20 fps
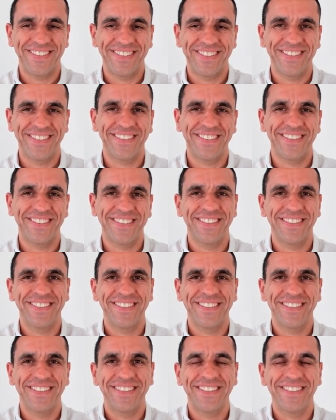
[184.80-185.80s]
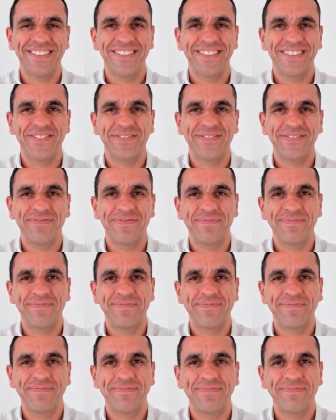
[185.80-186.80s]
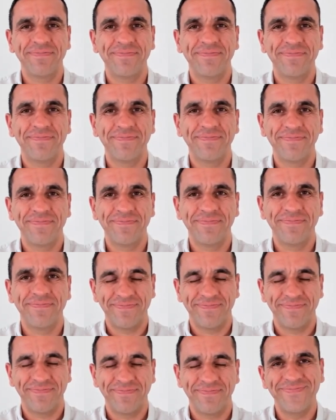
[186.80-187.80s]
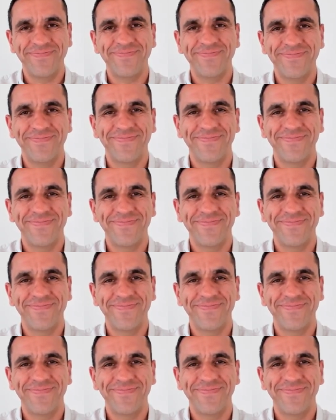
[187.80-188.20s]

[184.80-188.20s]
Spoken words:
[no speech]